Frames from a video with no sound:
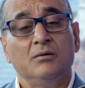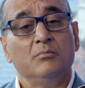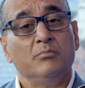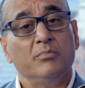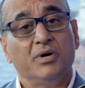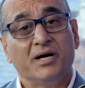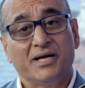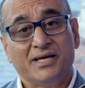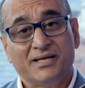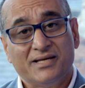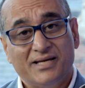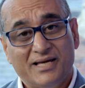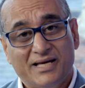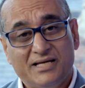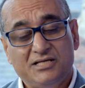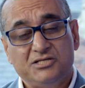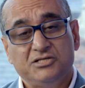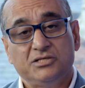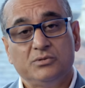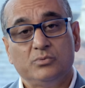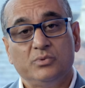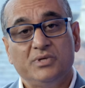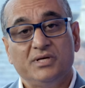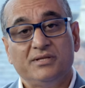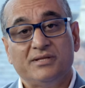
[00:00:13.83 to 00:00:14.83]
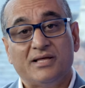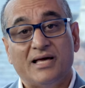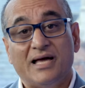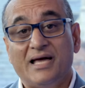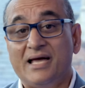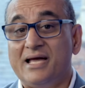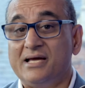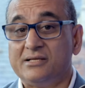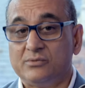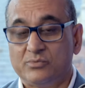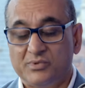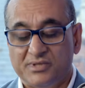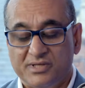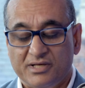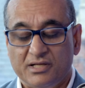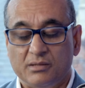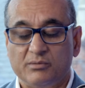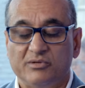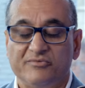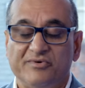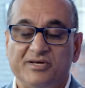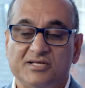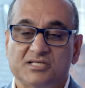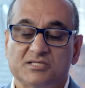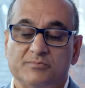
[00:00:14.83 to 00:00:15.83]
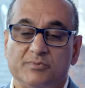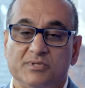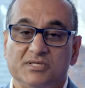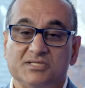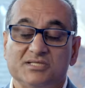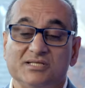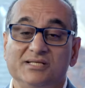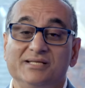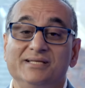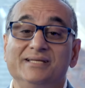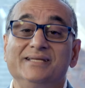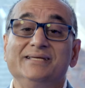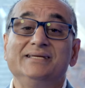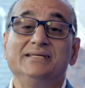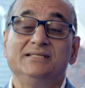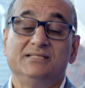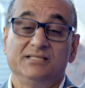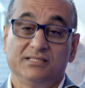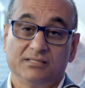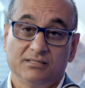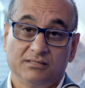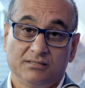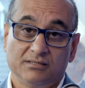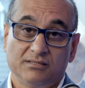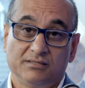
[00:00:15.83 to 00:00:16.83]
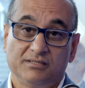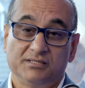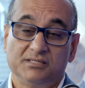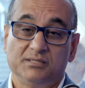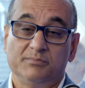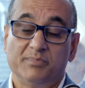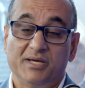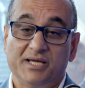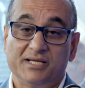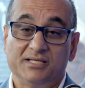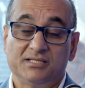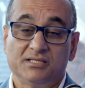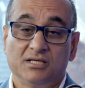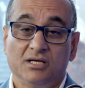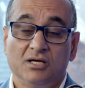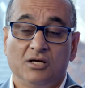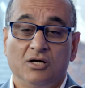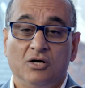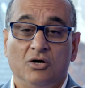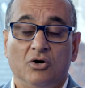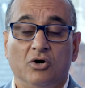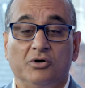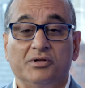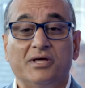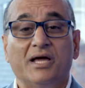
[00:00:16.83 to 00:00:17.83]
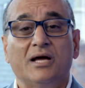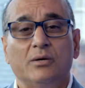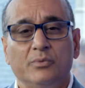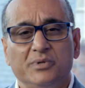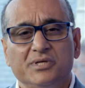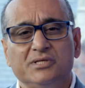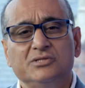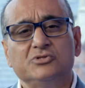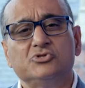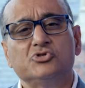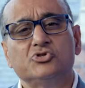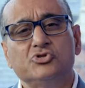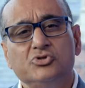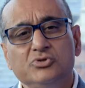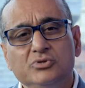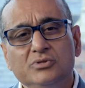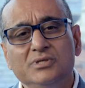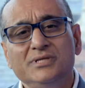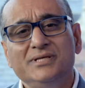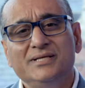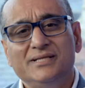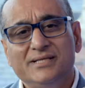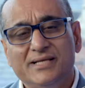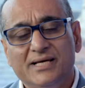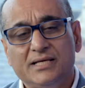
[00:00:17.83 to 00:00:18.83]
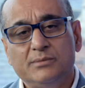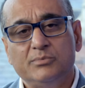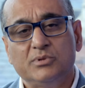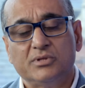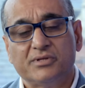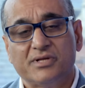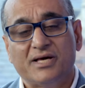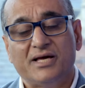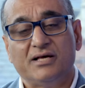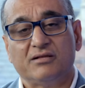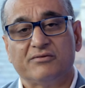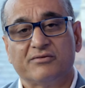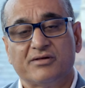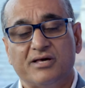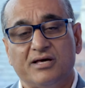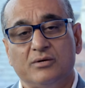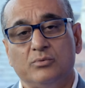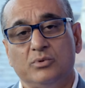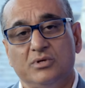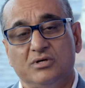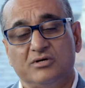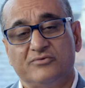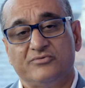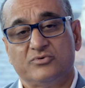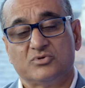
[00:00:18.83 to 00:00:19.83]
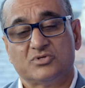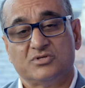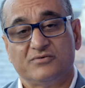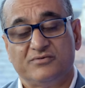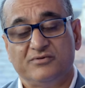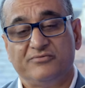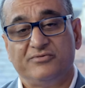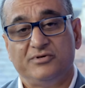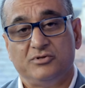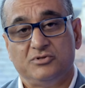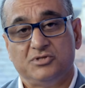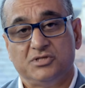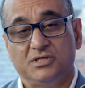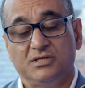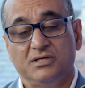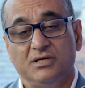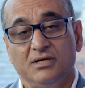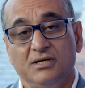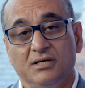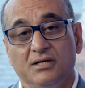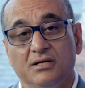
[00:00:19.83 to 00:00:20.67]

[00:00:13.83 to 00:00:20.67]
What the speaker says: by engaging with and, with the help of experts, leading the debate on how we can truly enable the healthcare workforce of the future.